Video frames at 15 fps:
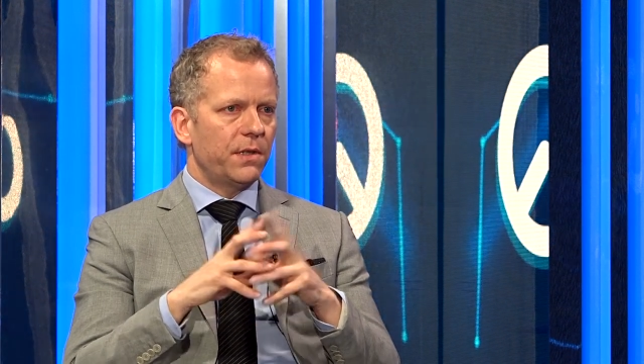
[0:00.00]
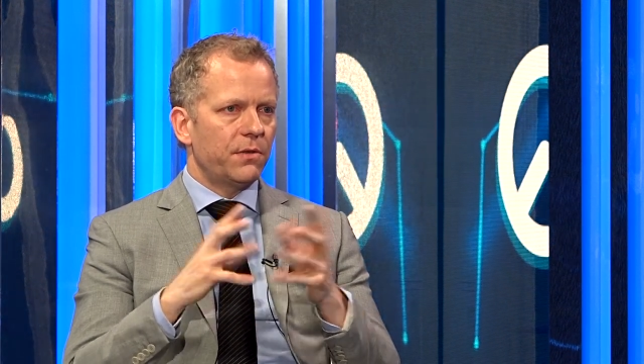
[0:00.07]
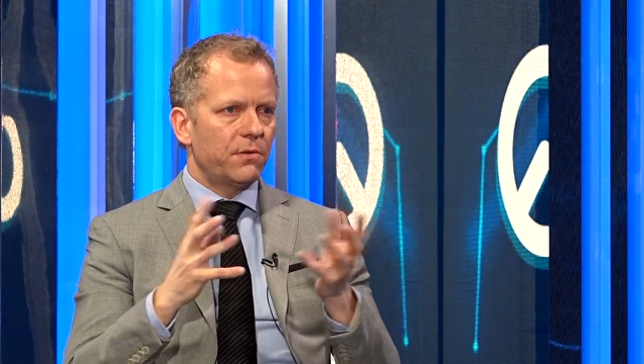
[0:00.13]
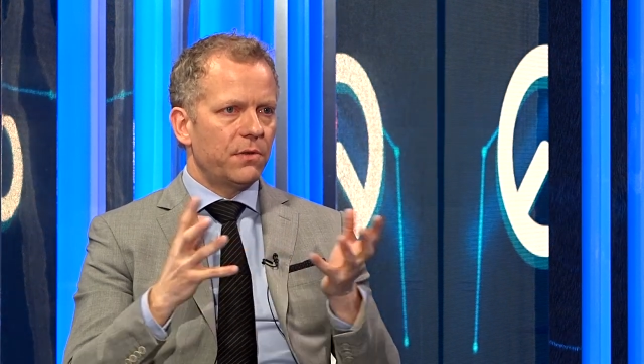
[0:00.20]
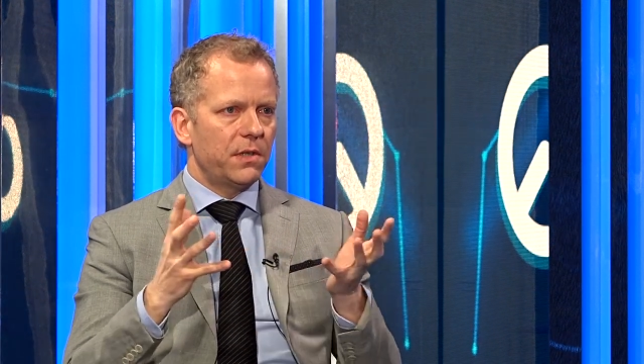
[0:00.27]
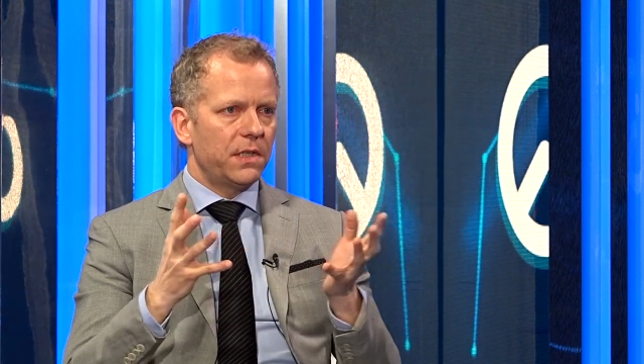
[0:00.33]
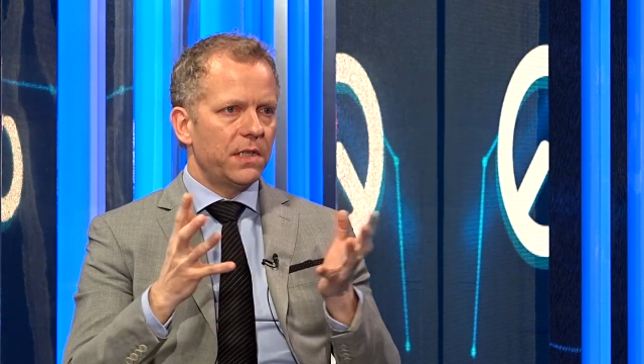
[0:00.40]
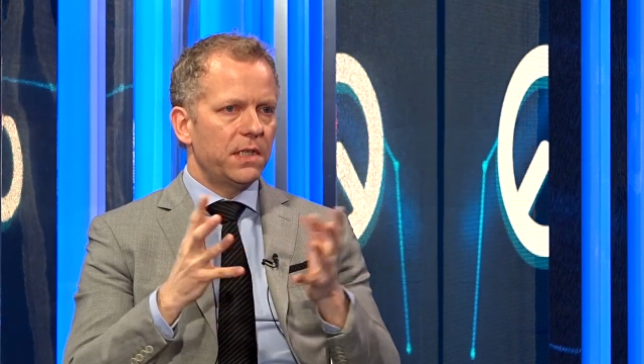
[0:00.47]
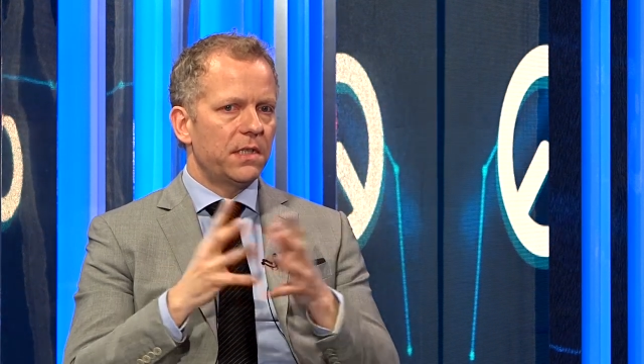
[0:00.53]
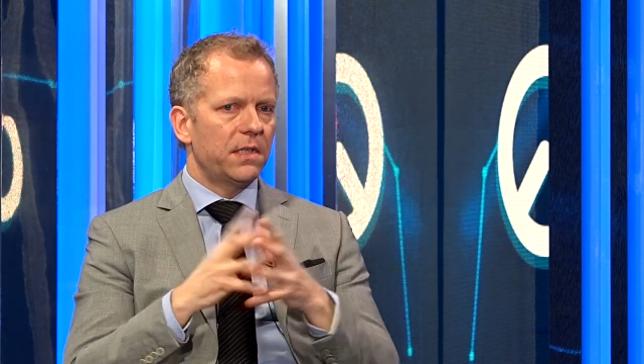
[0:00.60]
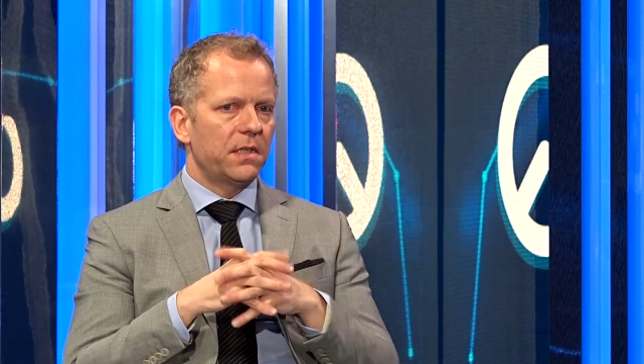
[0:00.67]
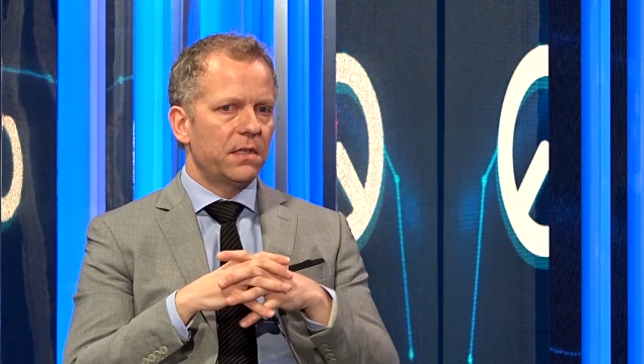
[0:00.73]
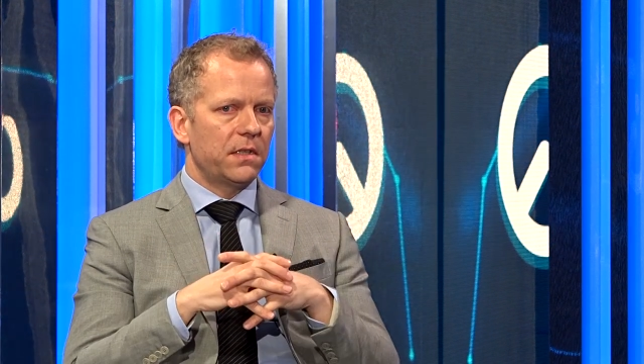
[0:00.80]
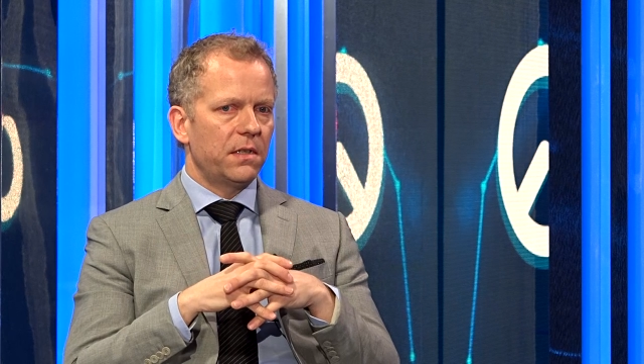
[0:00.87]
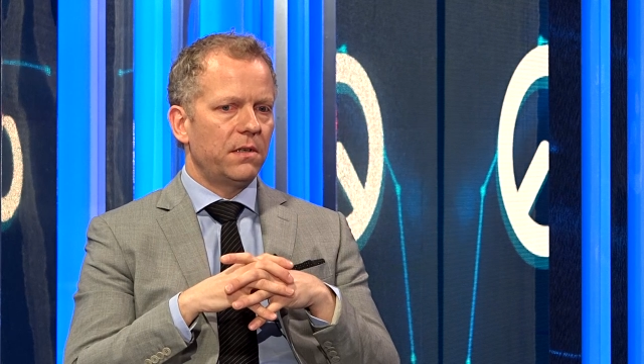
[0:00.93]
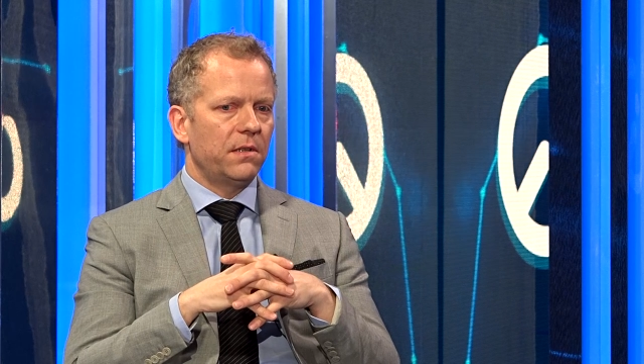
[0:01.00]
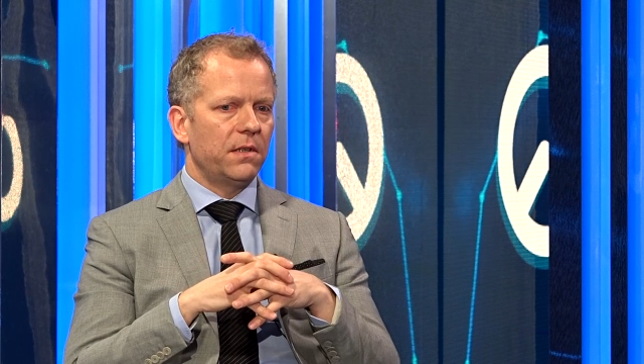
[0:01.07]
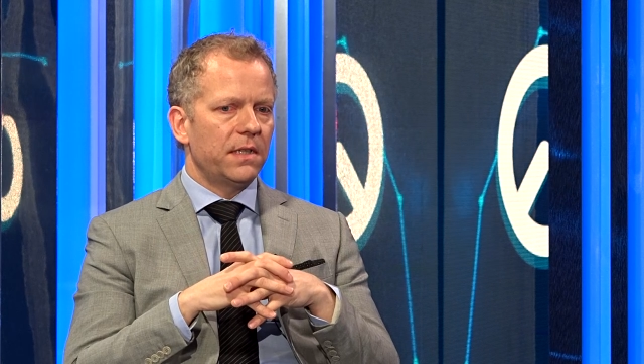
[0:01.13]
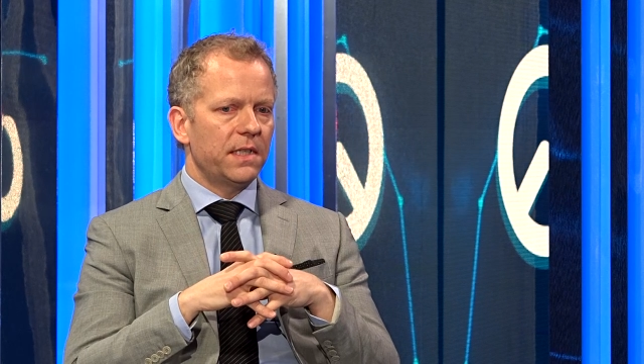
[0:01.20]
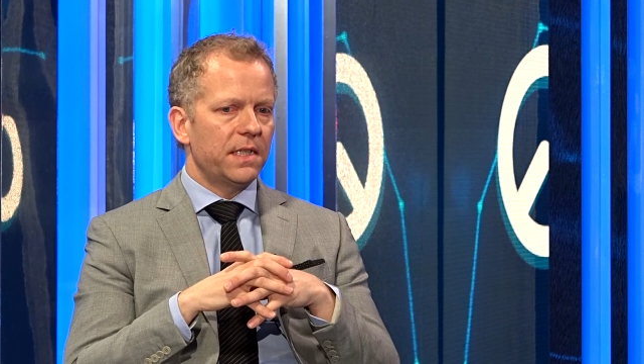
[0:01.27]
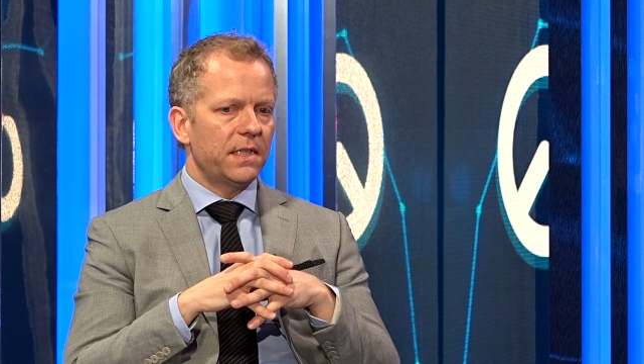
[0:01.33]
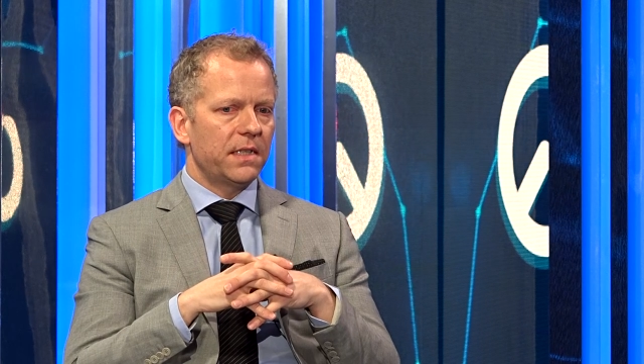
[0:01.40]
authorities
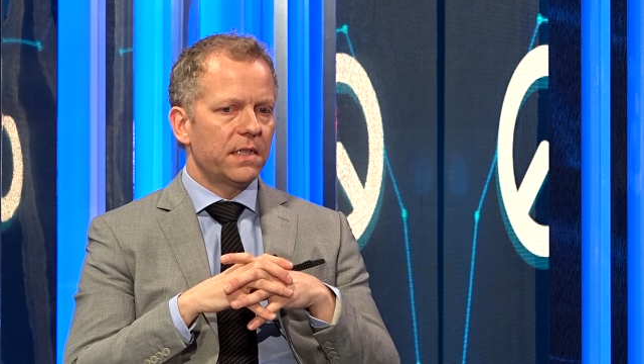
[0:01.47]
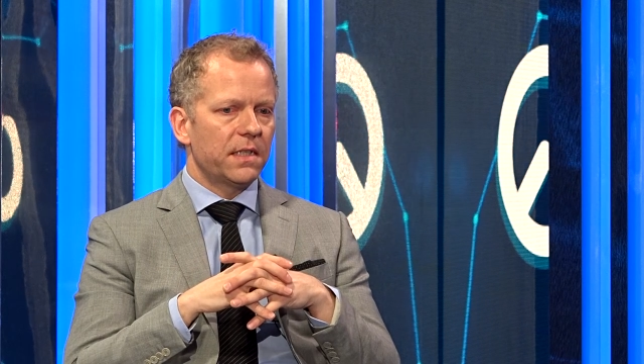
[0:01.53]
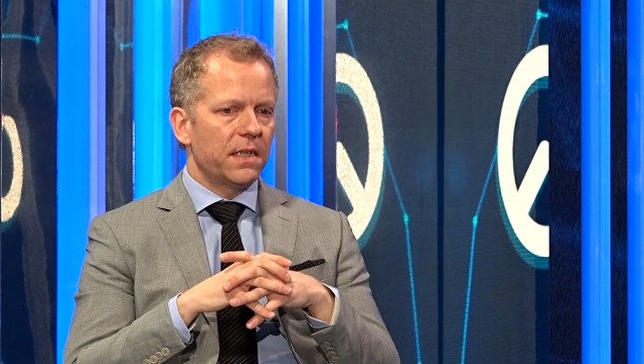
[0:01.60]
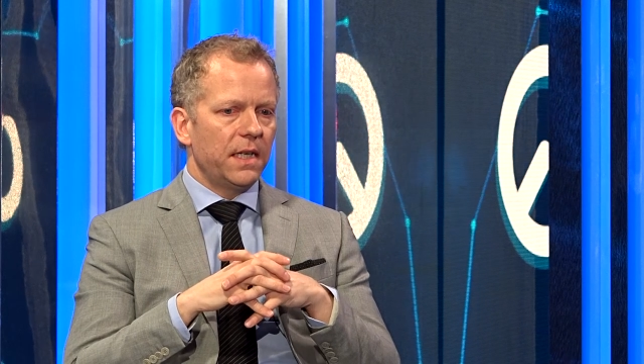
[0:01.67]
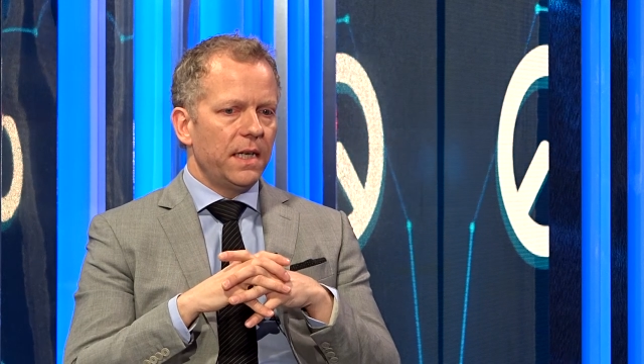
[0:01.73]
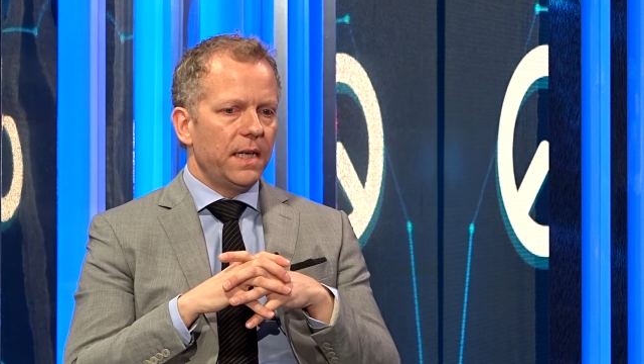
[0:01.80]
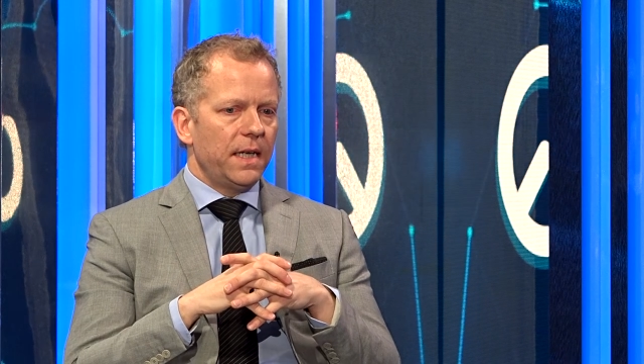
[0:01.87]
on this.